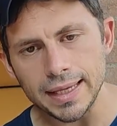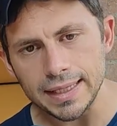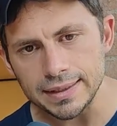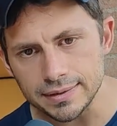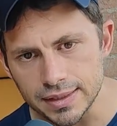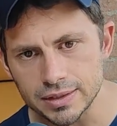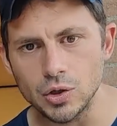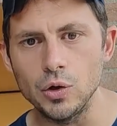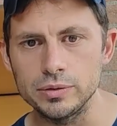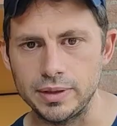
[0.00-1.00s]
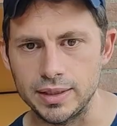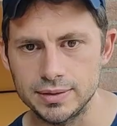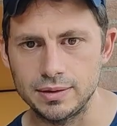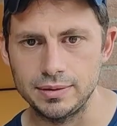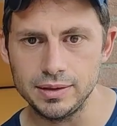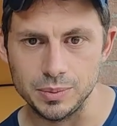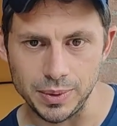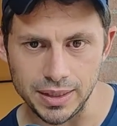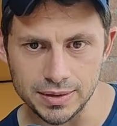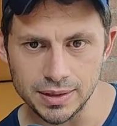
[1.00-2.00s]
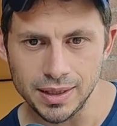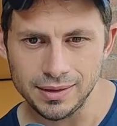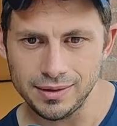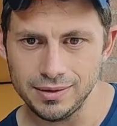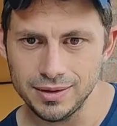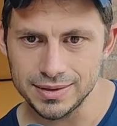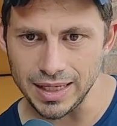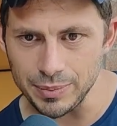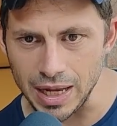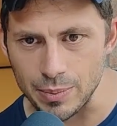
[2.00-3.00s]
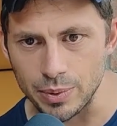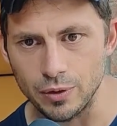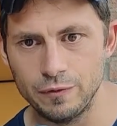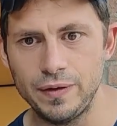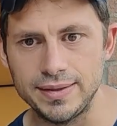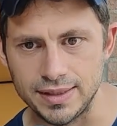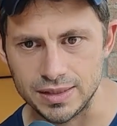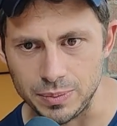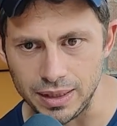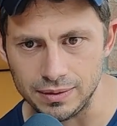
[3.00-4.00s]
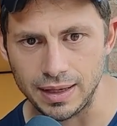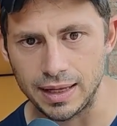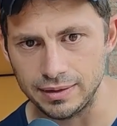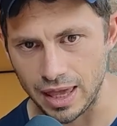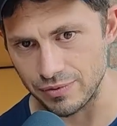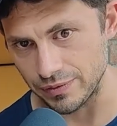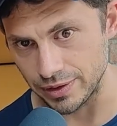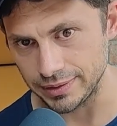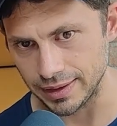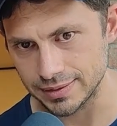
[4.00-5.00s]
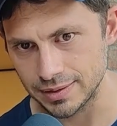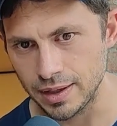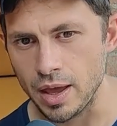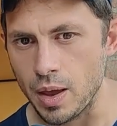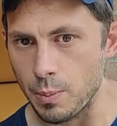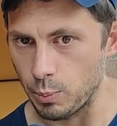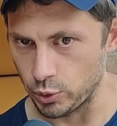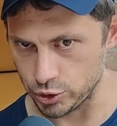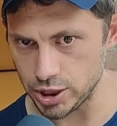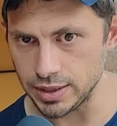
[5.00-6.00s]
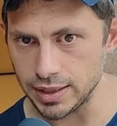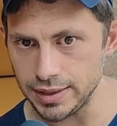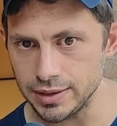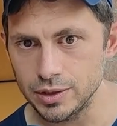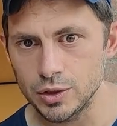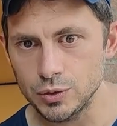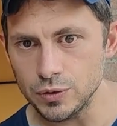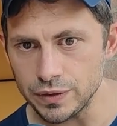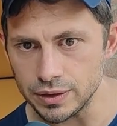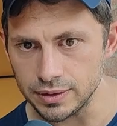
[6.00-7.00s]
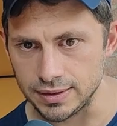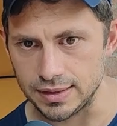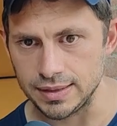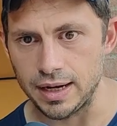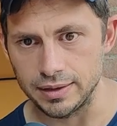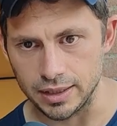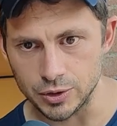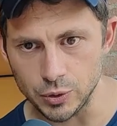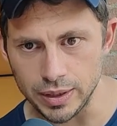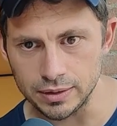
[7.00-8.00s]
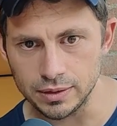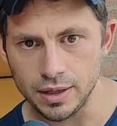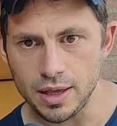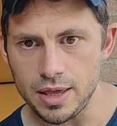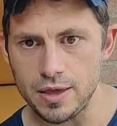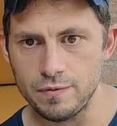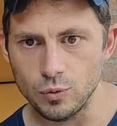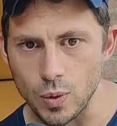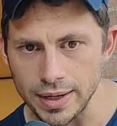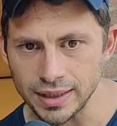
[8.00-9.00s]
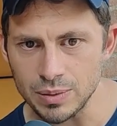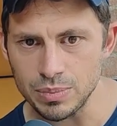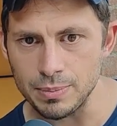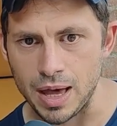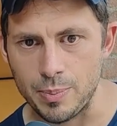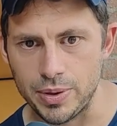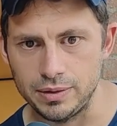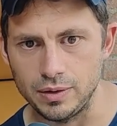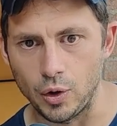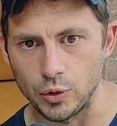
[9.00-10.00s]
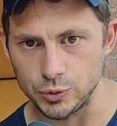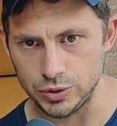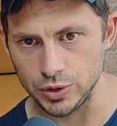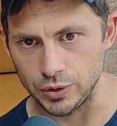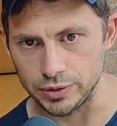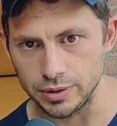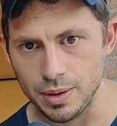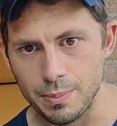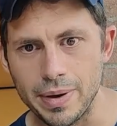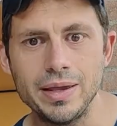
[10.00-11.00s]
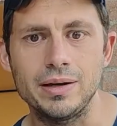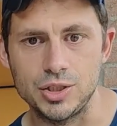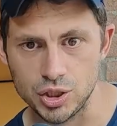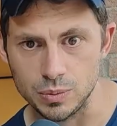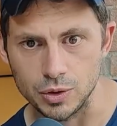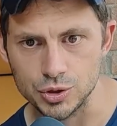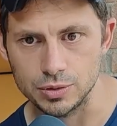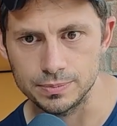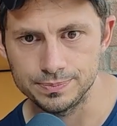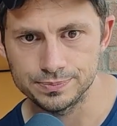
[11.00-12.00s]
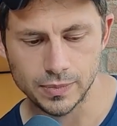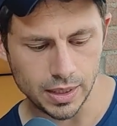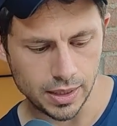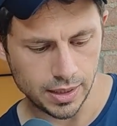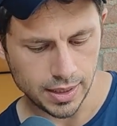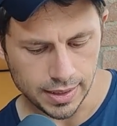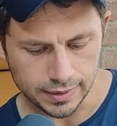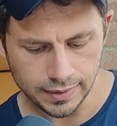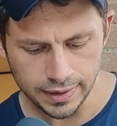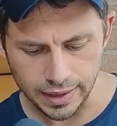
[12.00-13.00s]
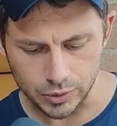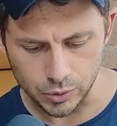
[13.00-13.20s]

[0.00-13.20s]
In this context, that means that the same number of faces meet at every vertex. More generally, 2 vertices are congruent if one can be mapped onto the other by a rigid motion. Take a